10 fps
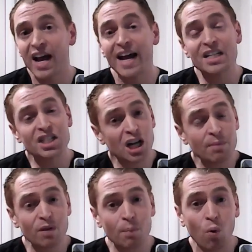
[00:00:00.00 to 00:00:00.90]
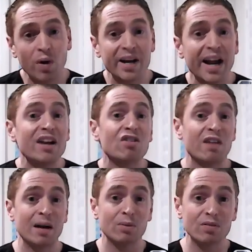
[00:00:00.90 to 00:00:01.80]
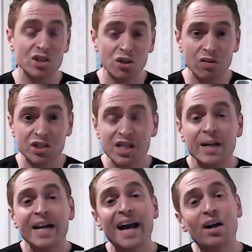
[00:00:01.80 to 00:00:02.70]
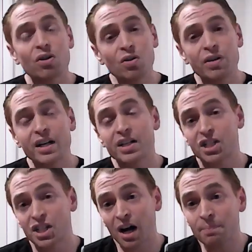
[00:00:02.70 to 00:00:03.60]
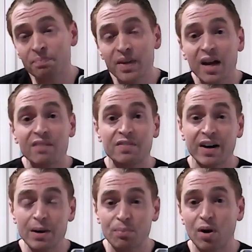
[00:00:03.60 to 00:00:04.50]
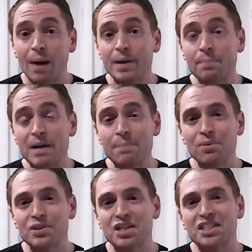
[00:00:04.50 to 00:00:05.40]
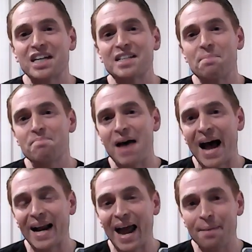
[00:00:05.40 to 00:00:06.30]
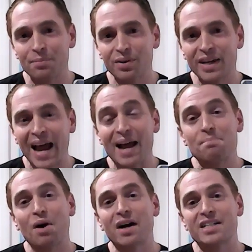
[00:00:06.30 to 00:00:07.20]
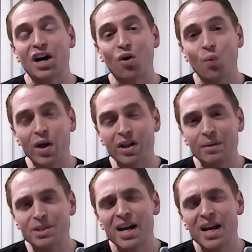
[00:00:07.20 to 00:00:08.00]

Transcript: And some reported incredible results, including some very prominent people, such as Matt Embry and Montel Williams.